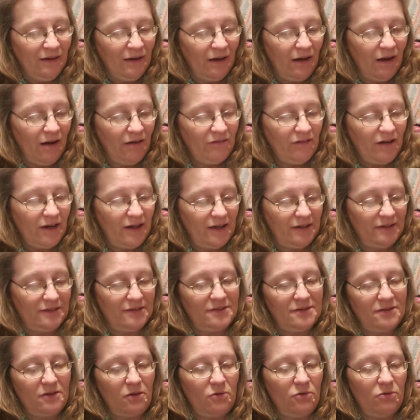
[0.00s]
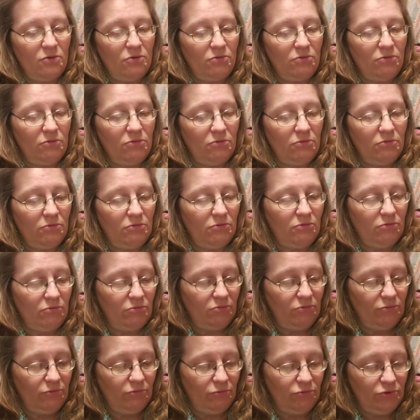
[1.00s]
All right,
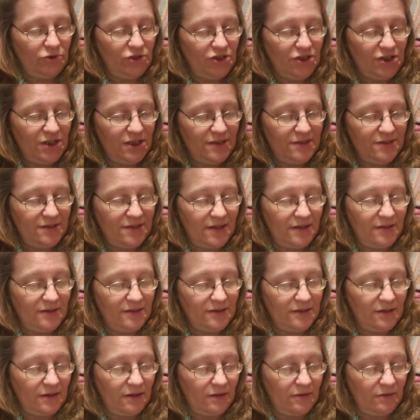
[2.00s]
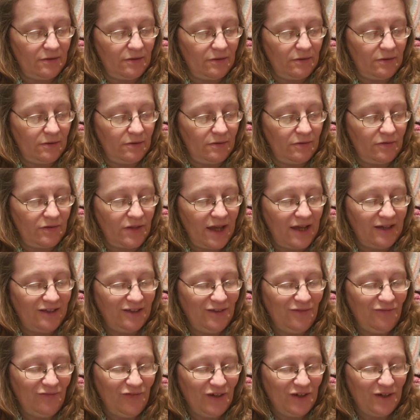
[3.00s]
so she says, thank
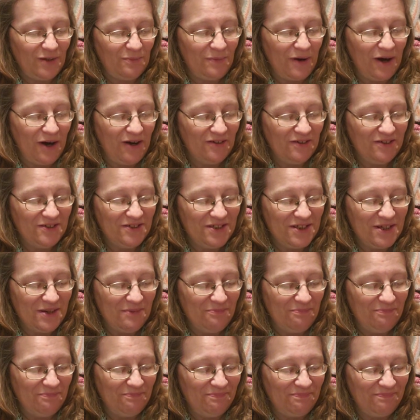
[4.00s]
you for your partnership.